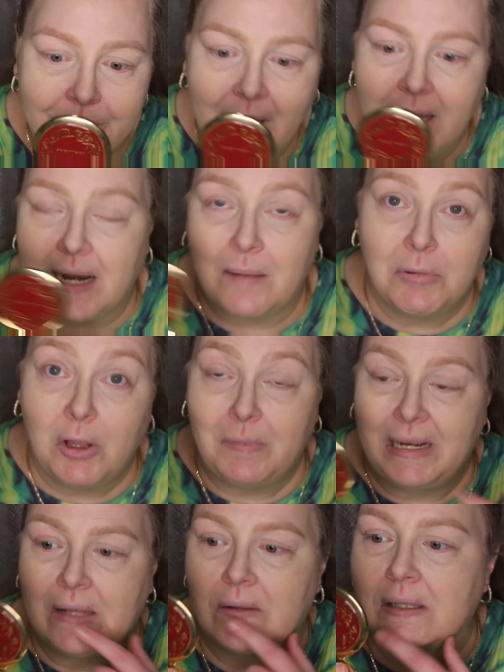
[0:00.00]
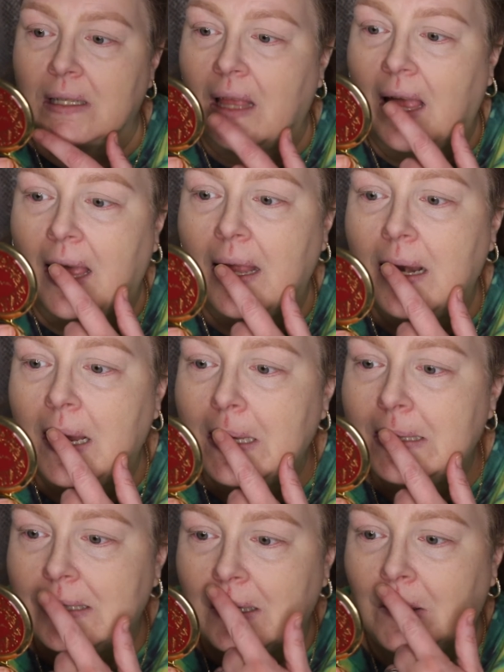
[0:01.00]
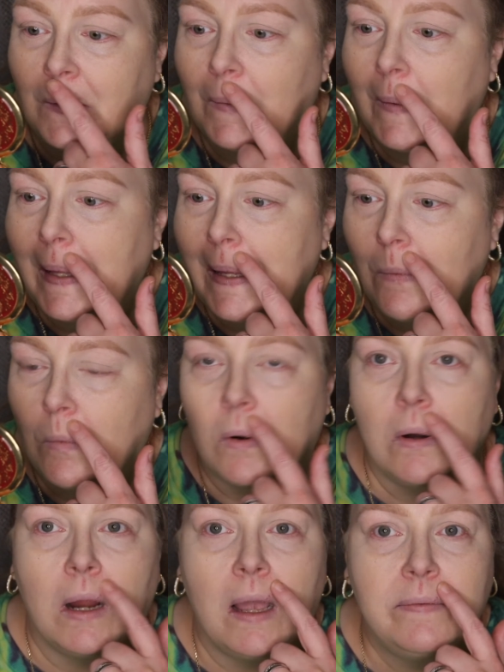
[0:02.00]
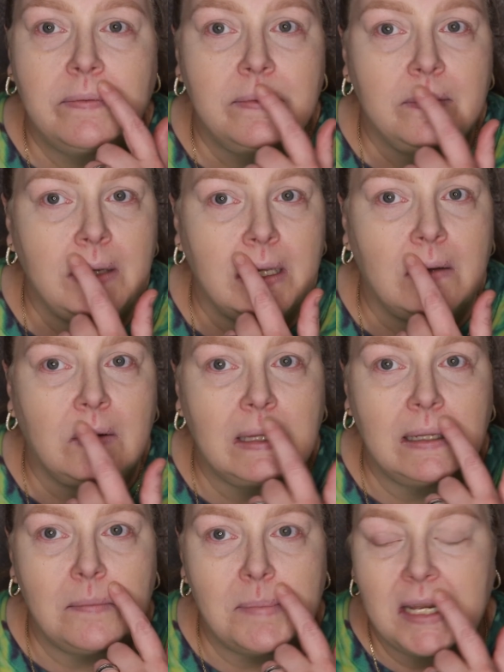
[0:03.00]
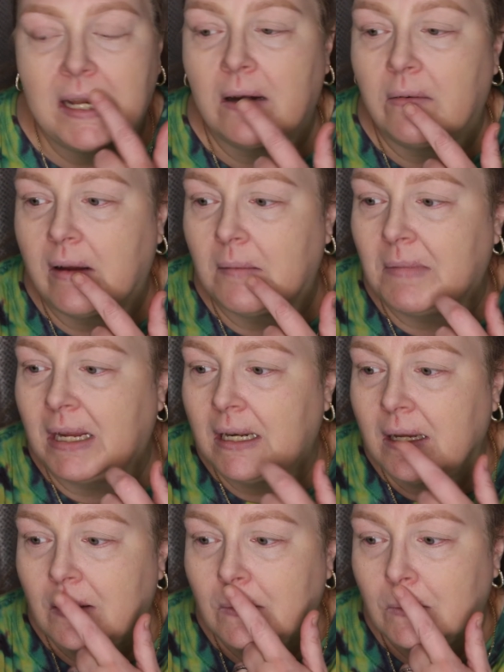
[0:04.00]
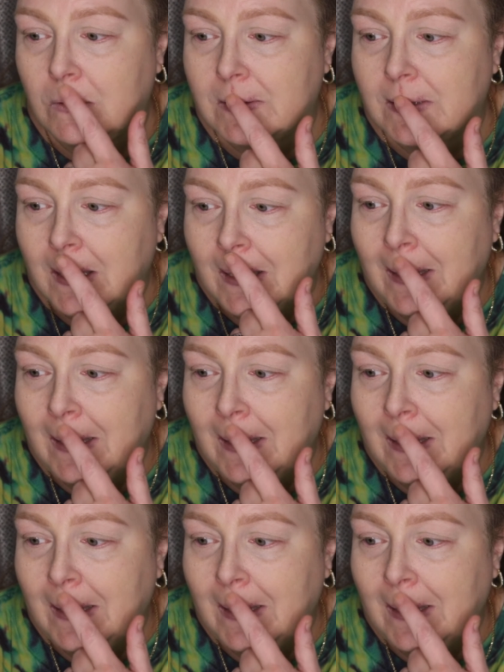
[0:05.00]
And I blow my nose a lot. So it wore off, you know, a little bit here around my nose.